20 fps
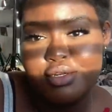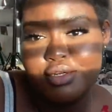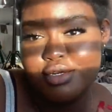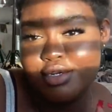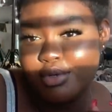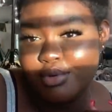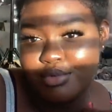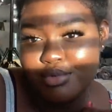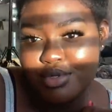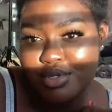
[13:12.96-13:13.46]

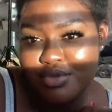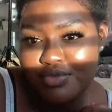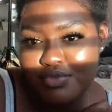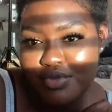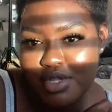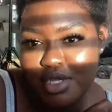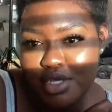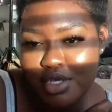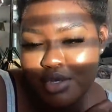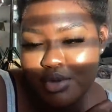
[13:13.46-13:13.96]
don't really
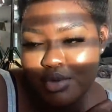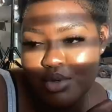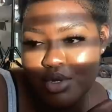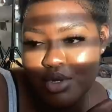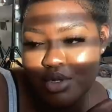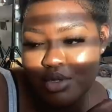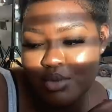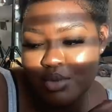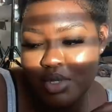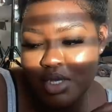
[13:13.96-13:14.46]
feel like going
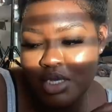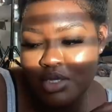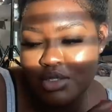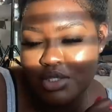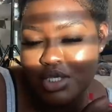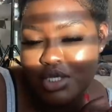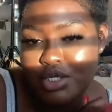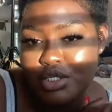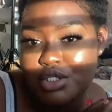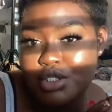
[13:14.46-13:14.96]
all the way out
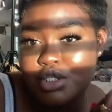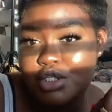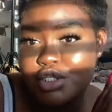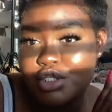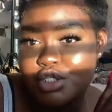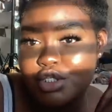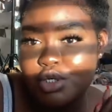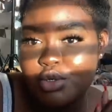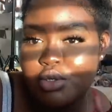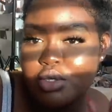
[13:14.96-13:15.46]
there to
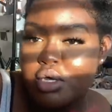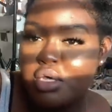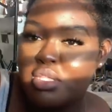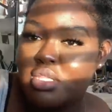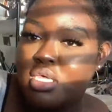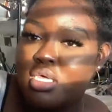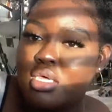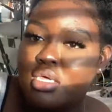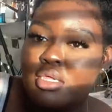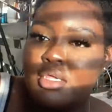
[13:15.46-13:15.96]
show y'all
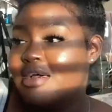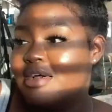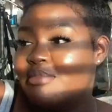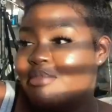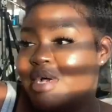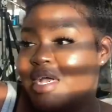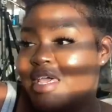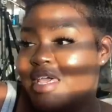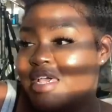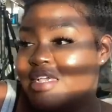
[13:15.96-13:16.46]
that.
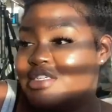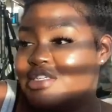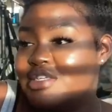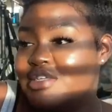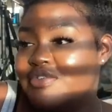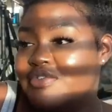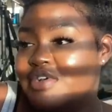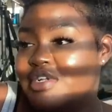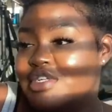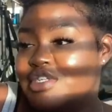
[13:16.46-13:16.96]
My
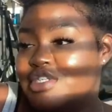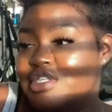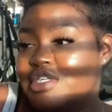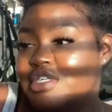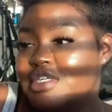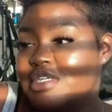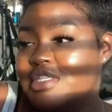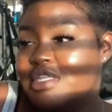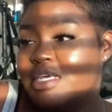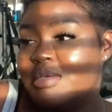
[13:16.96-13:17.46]
Ashley
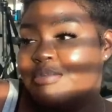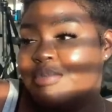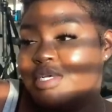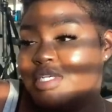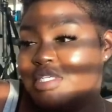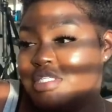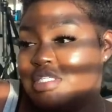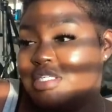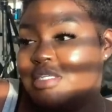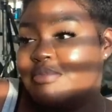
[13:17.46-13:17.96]
furniture, they
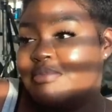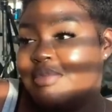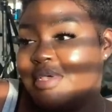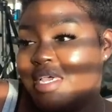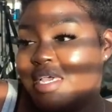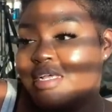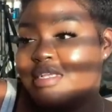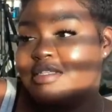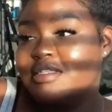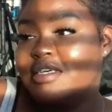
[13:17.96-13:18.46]
pushed it
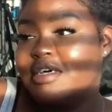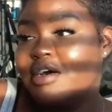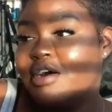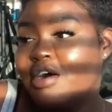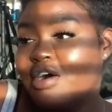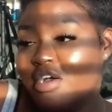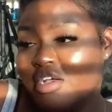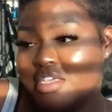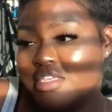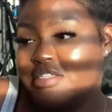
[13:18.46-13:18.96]
back to
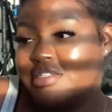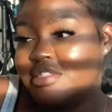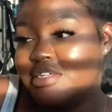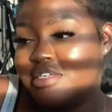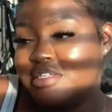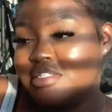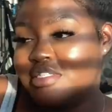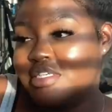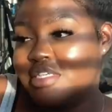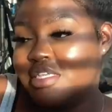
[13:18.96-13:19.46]
August
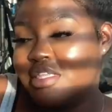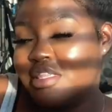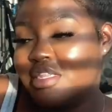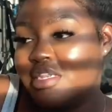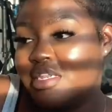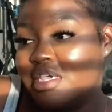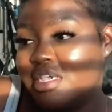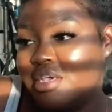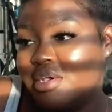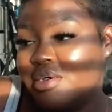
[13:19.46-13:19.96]
13th
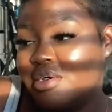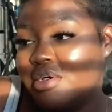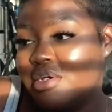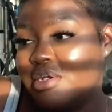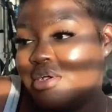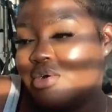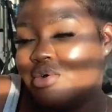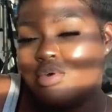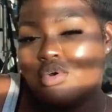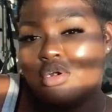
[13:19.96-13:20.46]
now
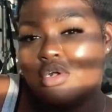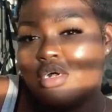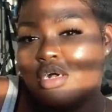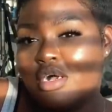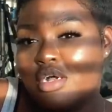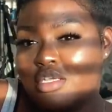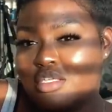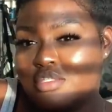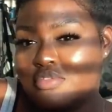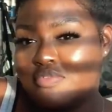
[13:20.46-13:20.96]
or
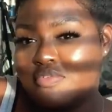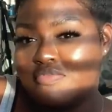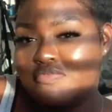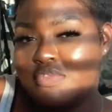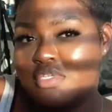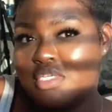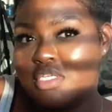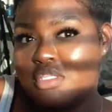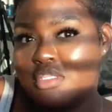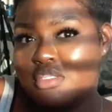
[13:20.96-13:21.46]
August
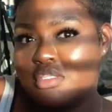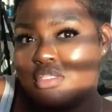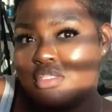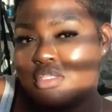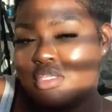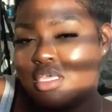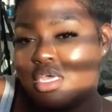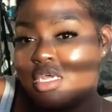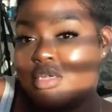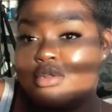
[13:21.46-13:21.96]
15th.
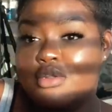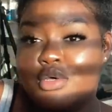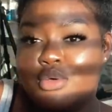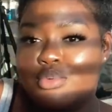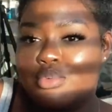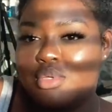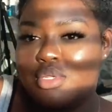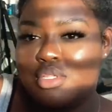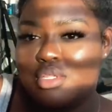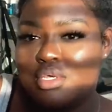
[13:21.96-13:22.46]
I don't know,
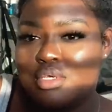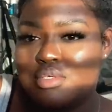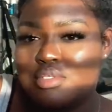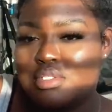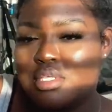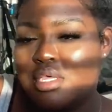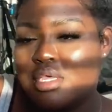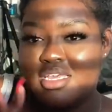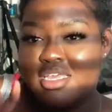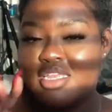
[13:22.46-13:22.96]
one of those.
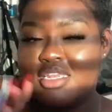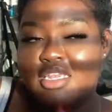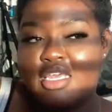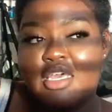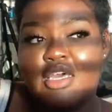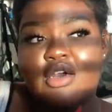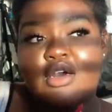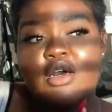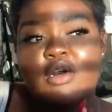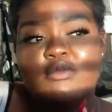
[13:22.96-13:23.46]
And
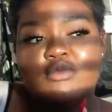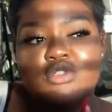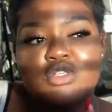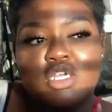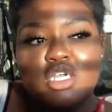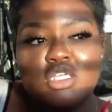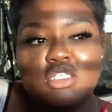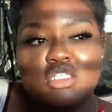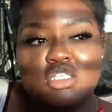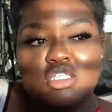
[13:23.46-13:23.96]
now I'm
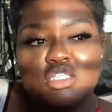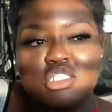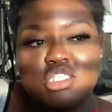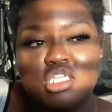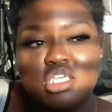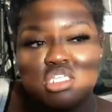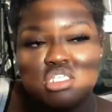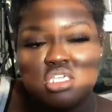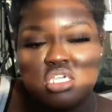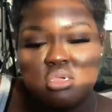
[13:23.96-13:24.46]
trying to
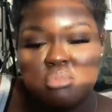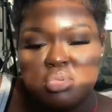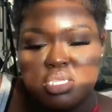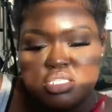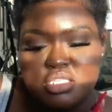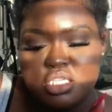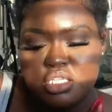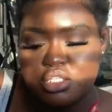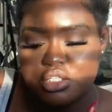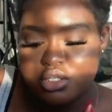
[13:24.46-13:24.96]
change out my
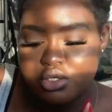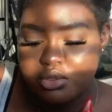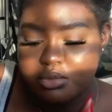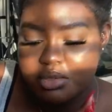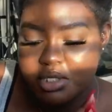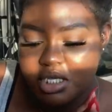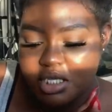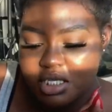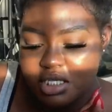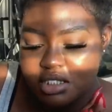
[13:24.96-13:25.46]
sectional
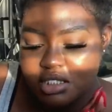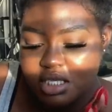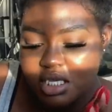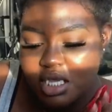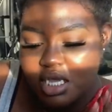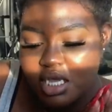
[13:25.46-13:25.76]
because